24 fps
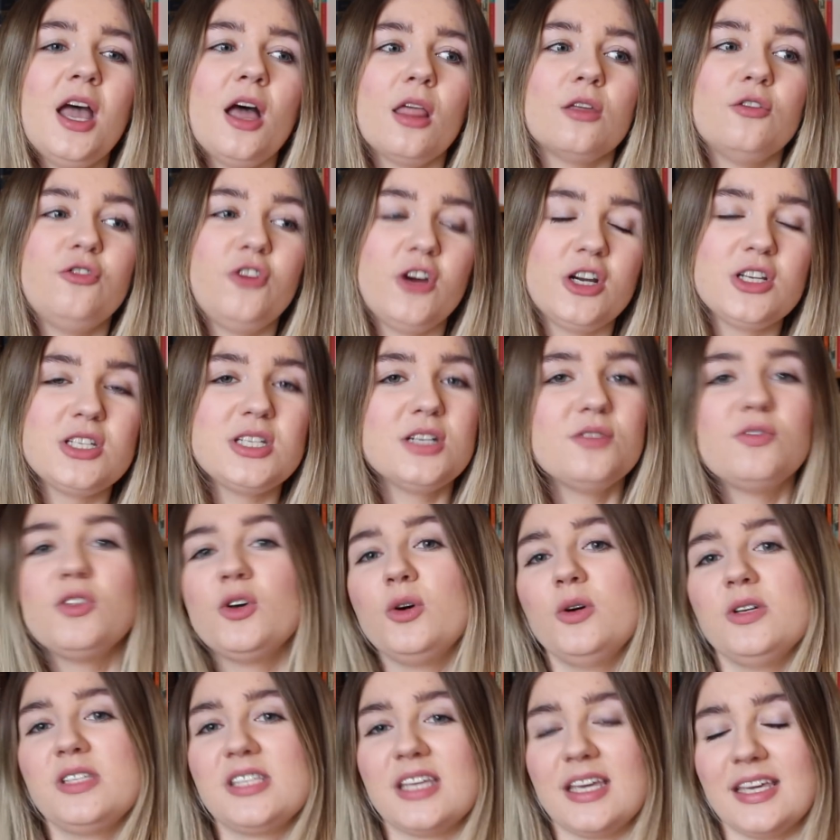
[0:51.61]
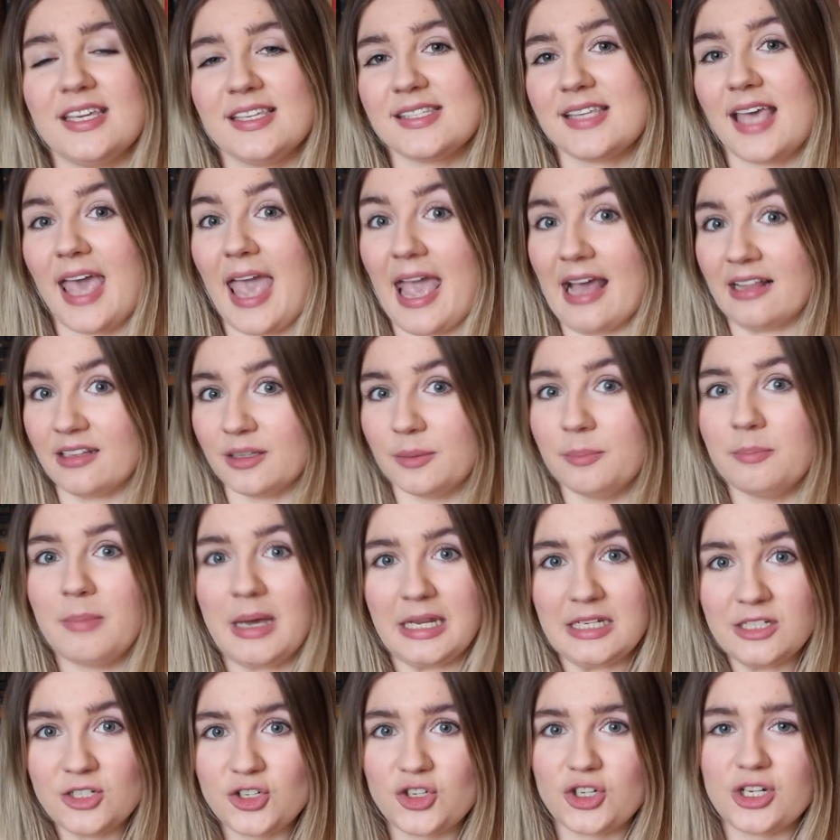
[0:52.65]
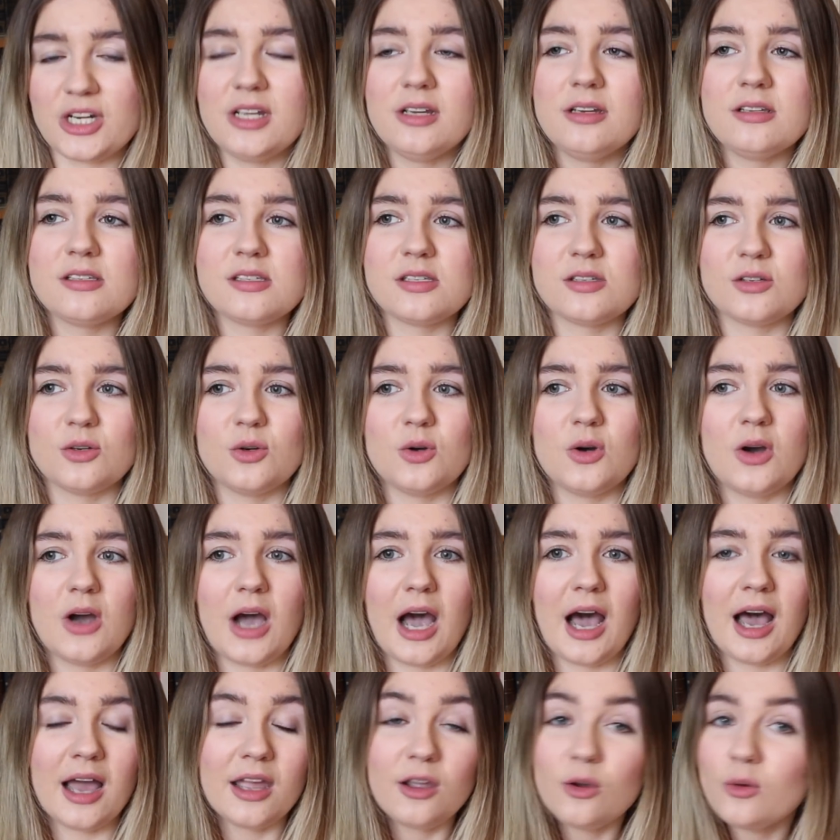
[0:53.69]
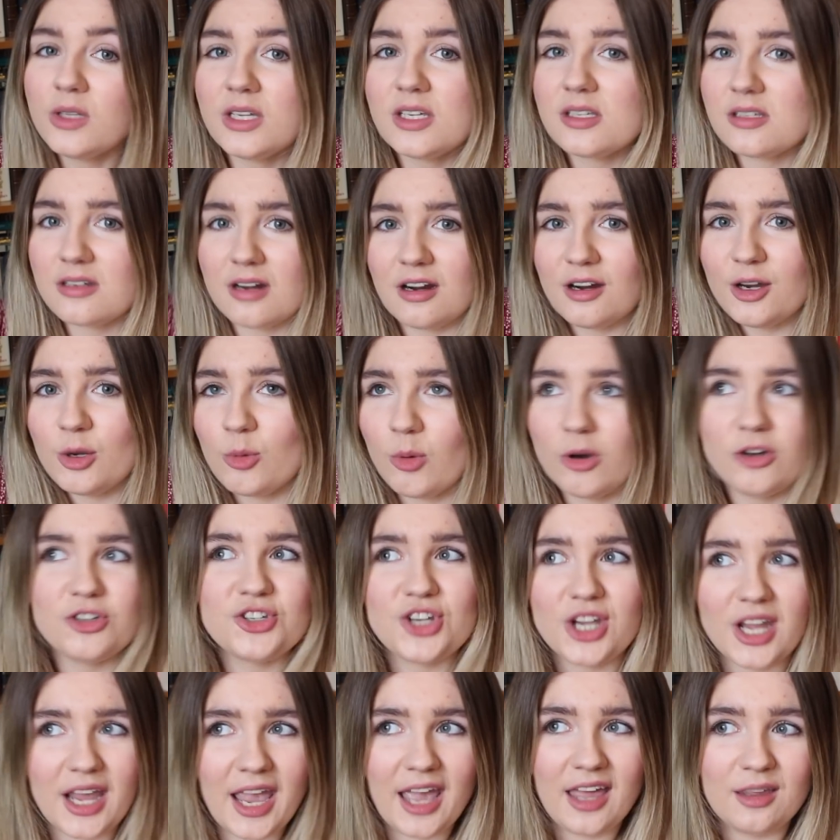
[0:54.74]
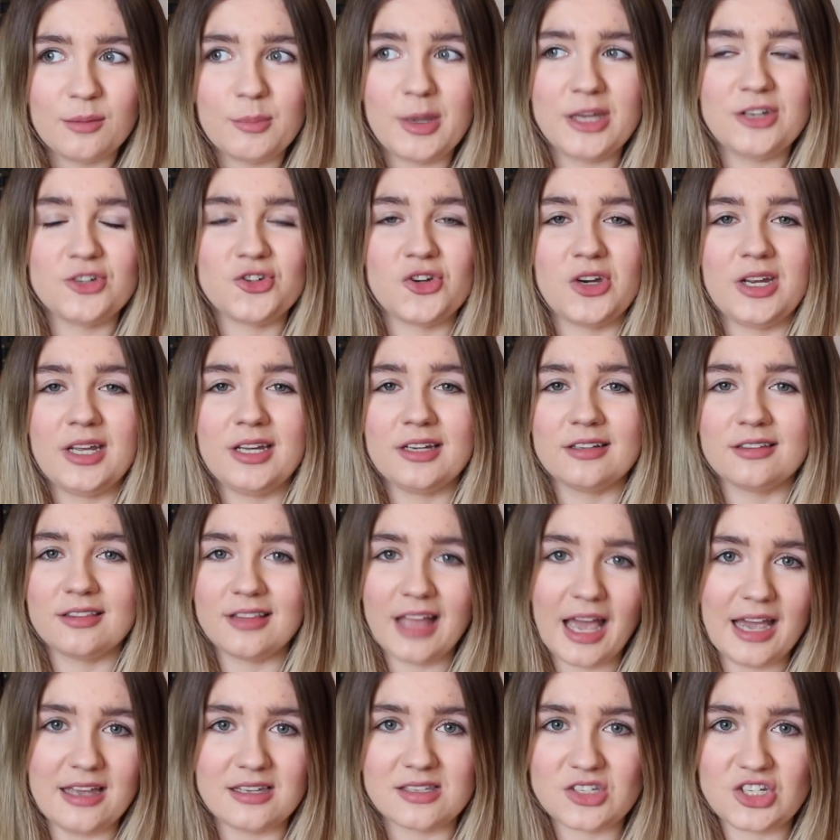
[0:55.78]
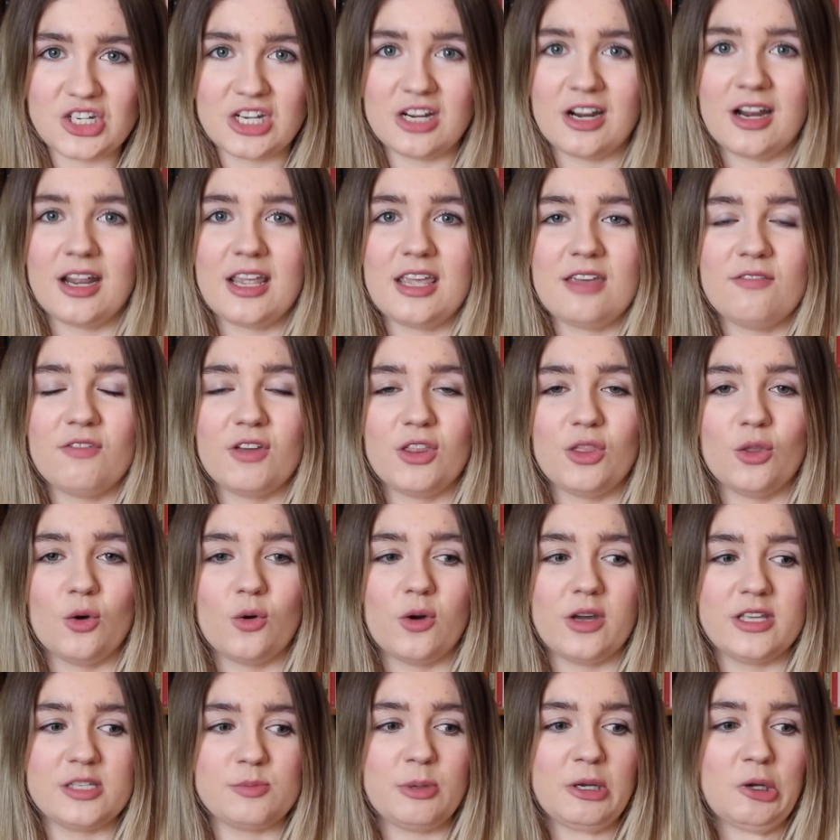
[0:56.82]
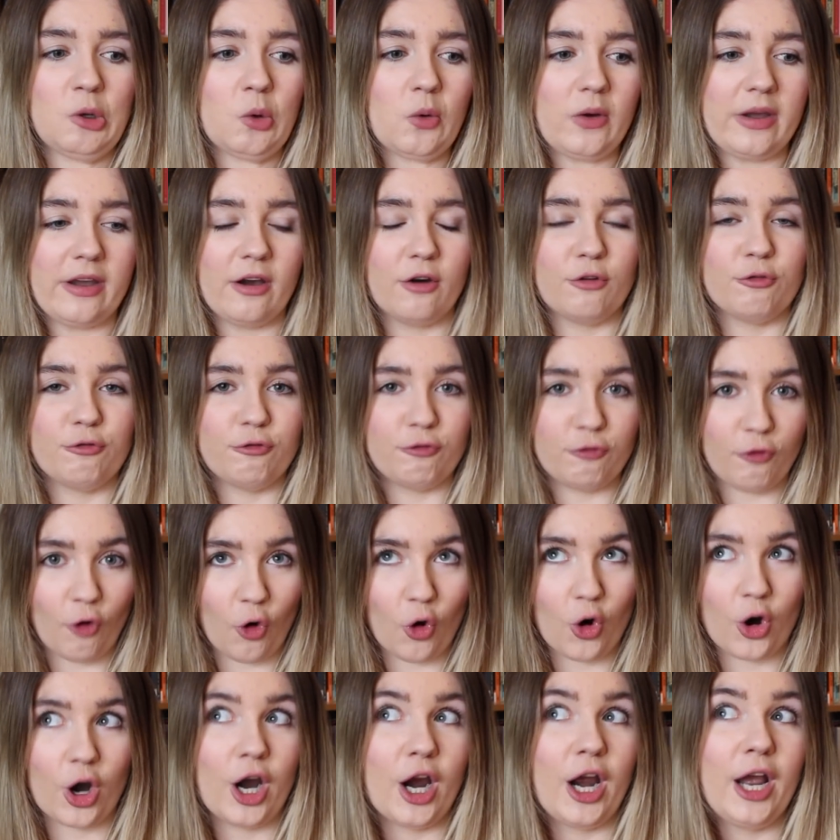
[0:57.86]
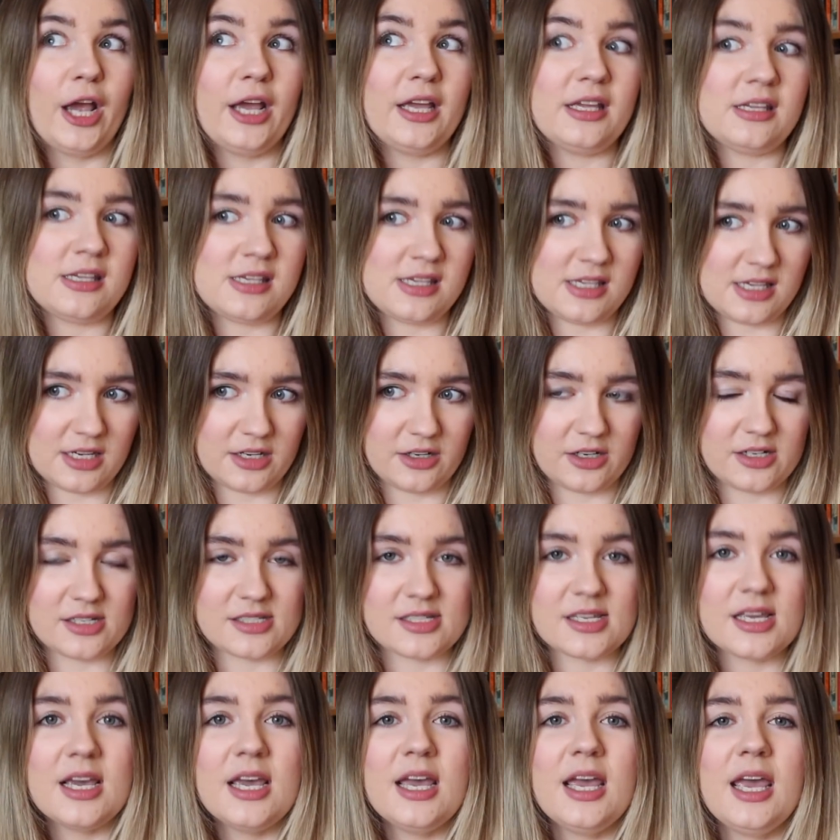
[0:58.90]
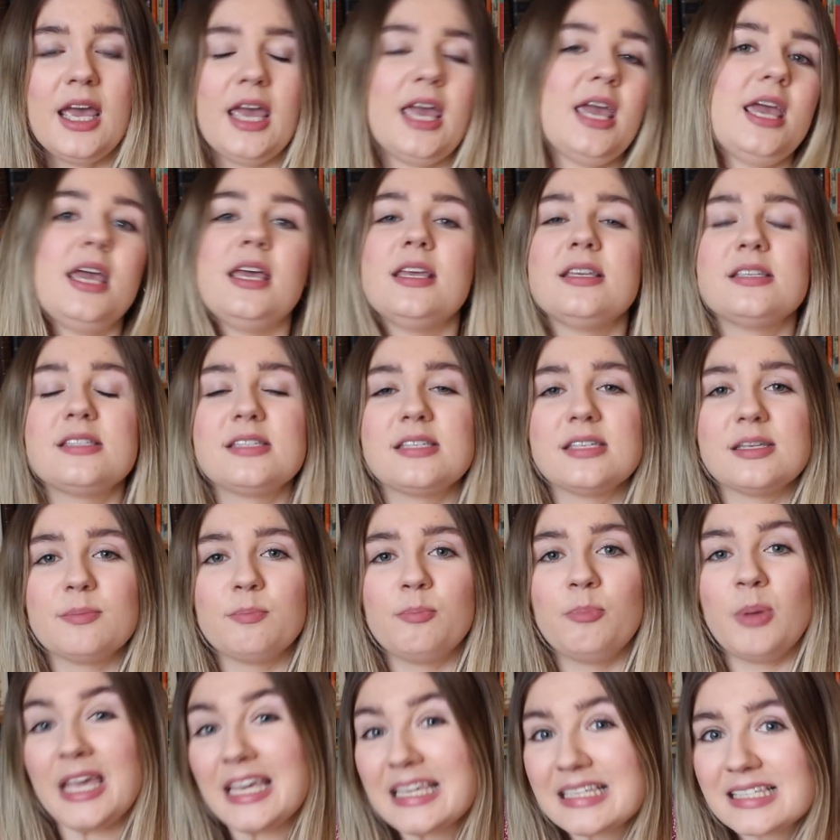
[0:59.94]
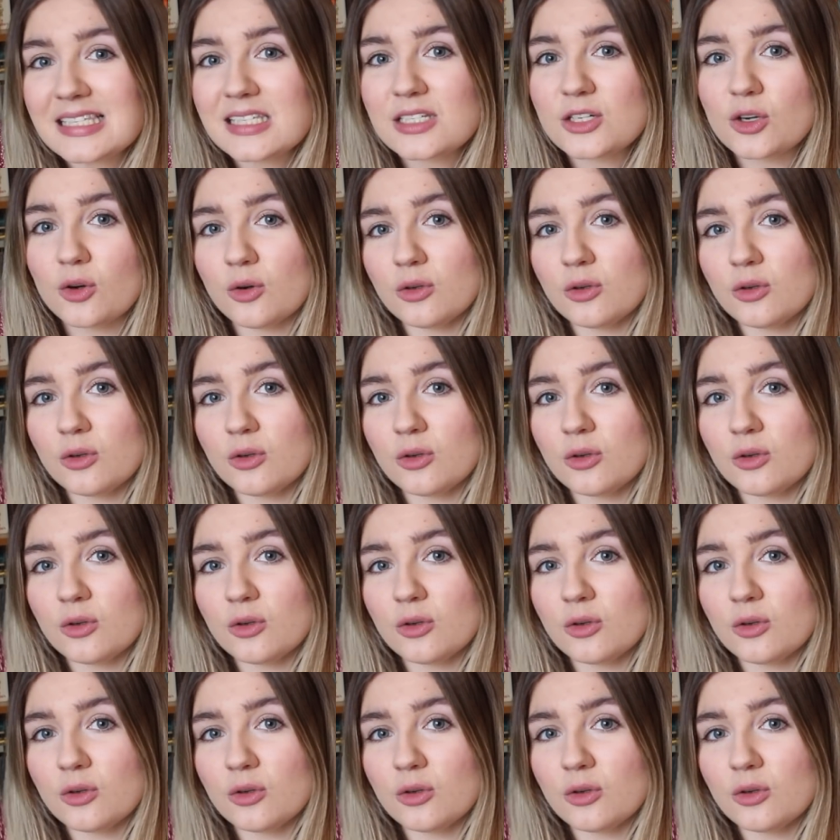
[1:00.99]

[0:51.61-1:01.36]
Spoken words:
The first of those is Elementary. So I only started watching Elementary last year, even though it's been going for years. It's based